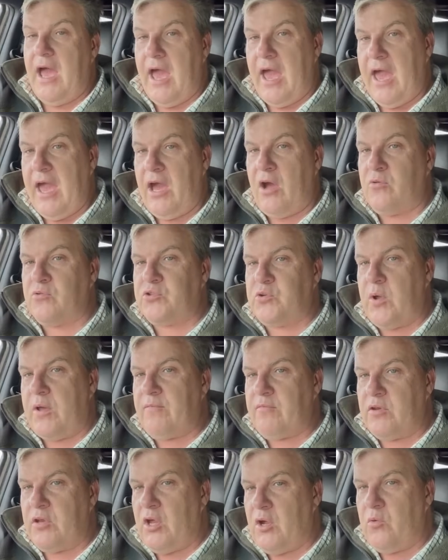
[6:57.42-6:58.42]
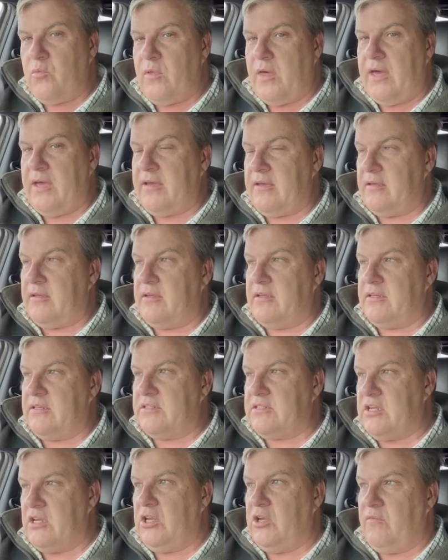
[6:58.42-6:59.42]
How do you ever know that
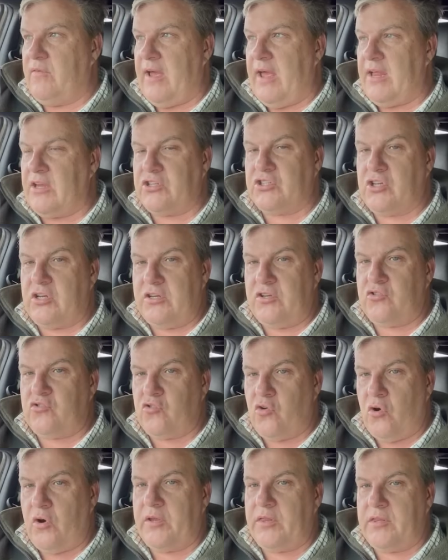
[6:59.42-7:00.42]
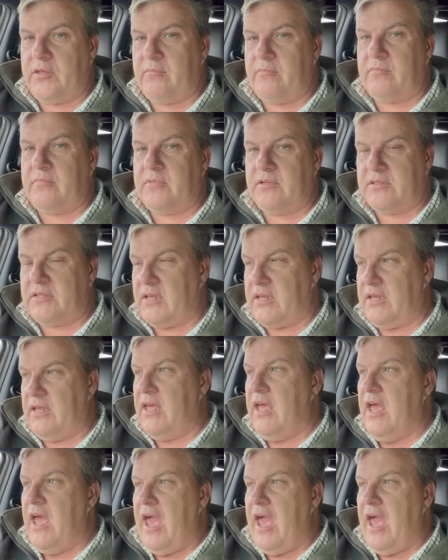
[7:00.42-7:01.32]
until you've actually tried them and done it?